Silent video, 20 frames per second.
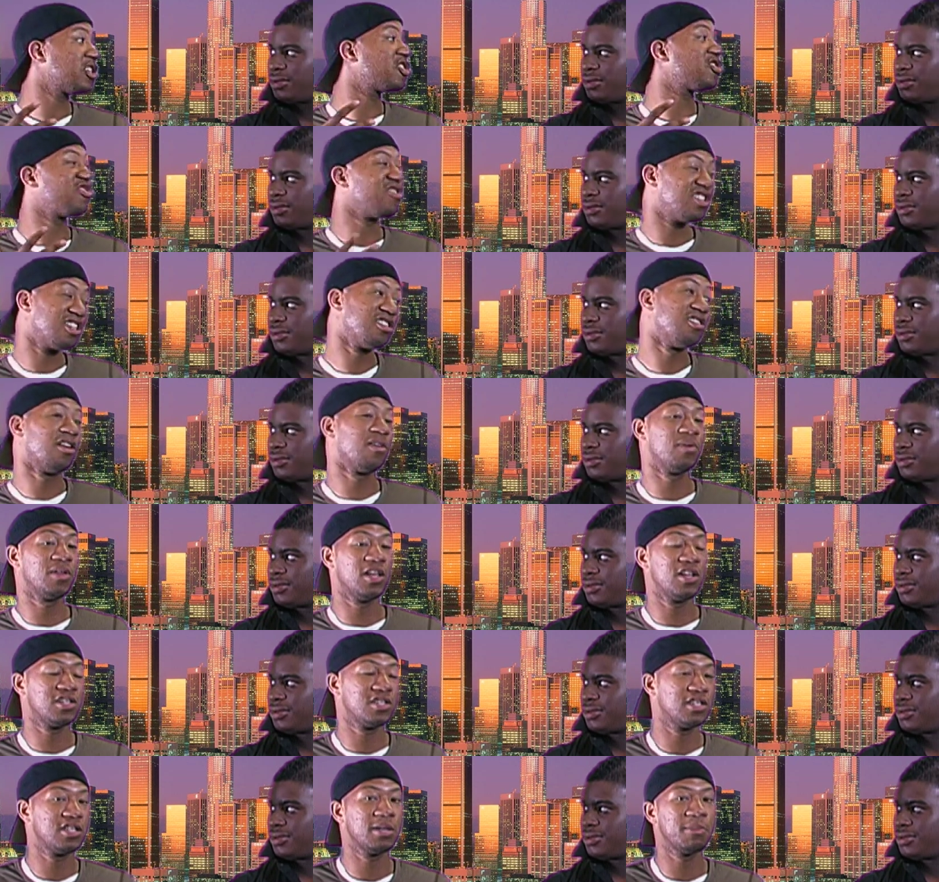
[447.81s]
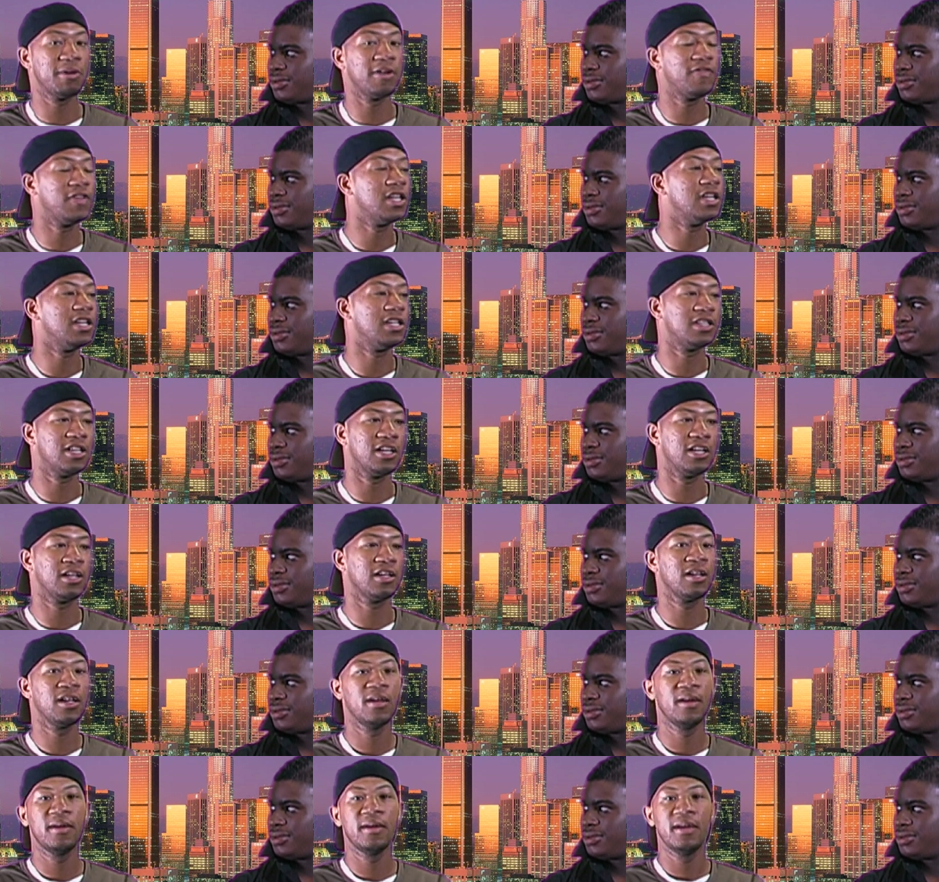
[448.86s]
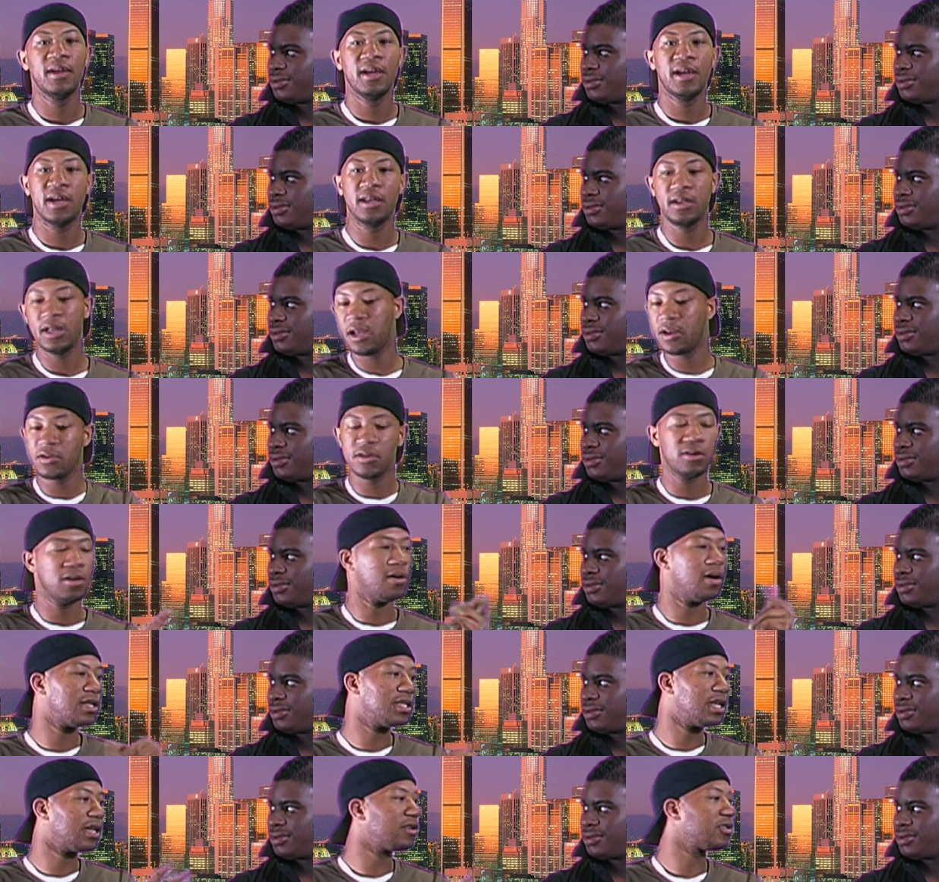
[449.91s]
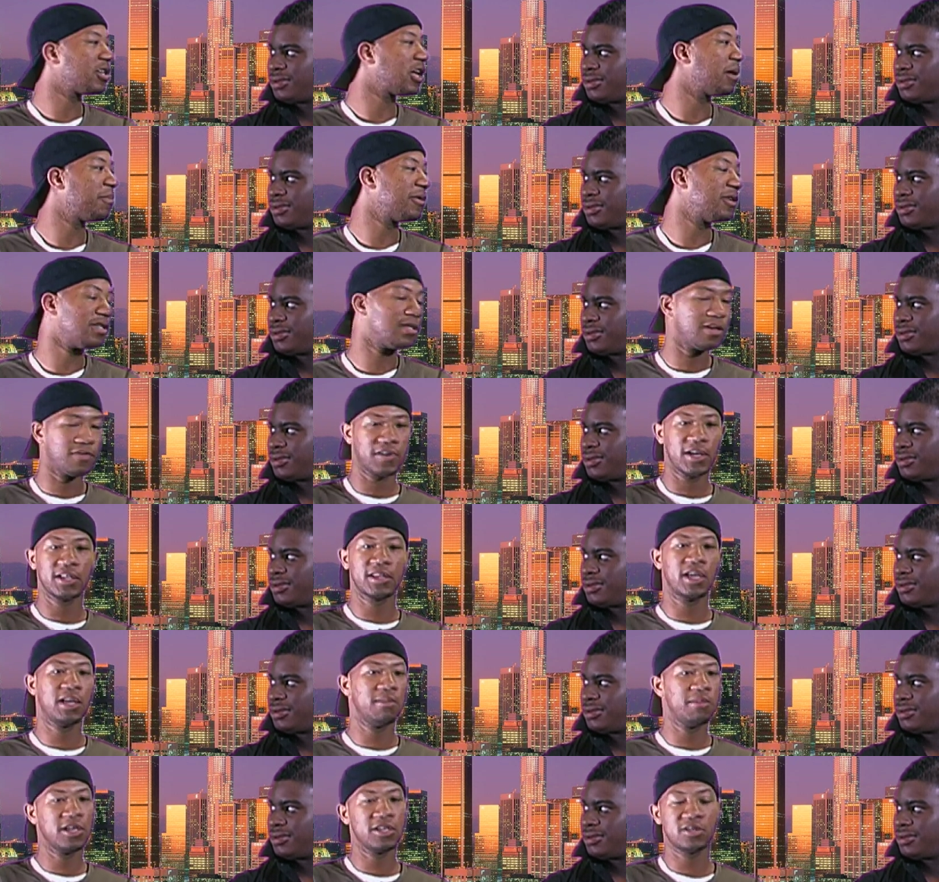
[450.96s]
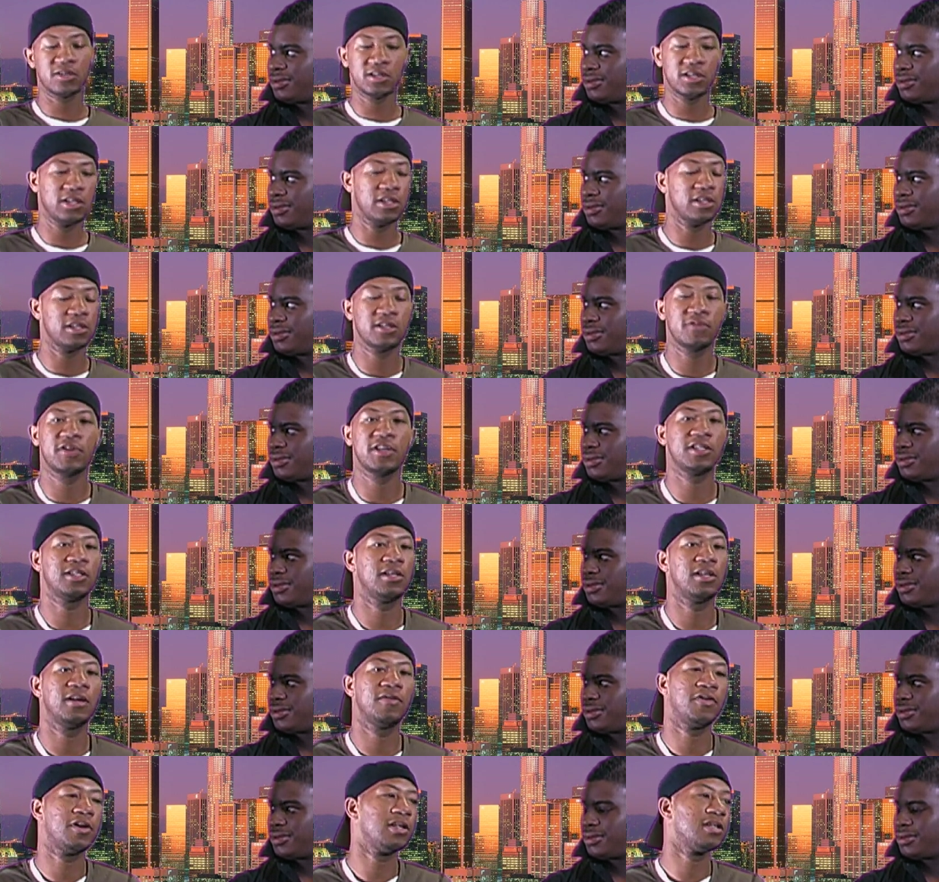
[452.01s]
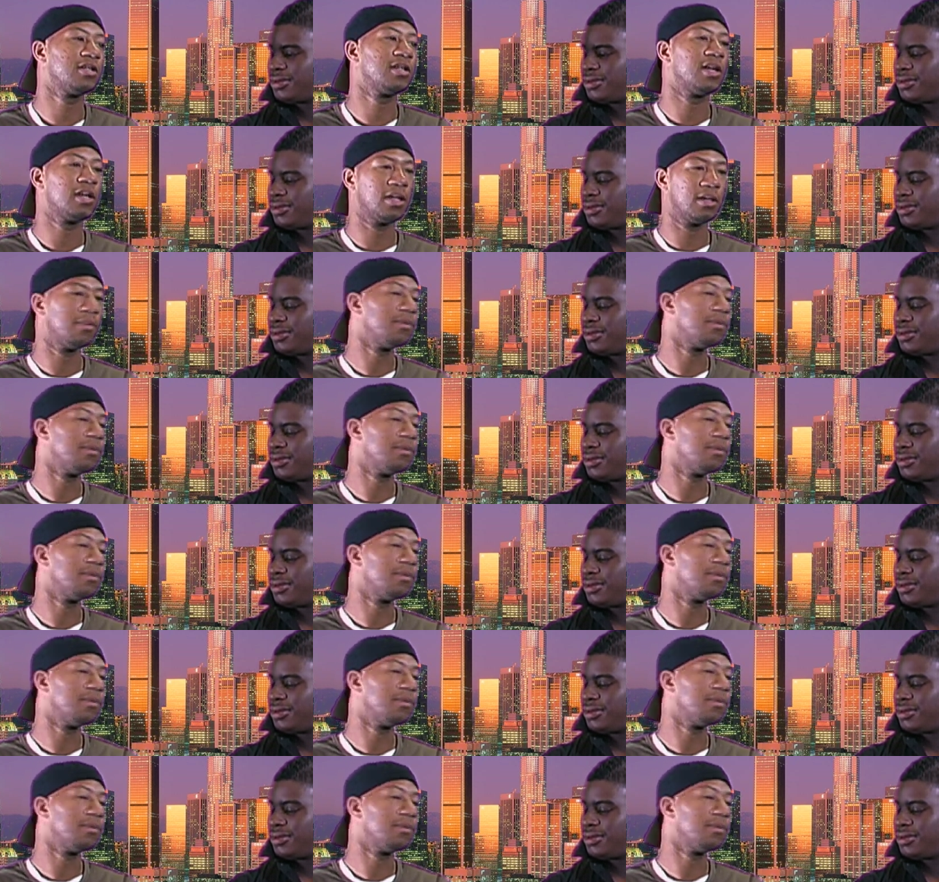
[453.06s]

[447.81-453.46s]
Speaker 1: strengthened our relationship, if anything. And now, you know, I take her shopping and stuff like that and make sure she looks fresh to death all the time.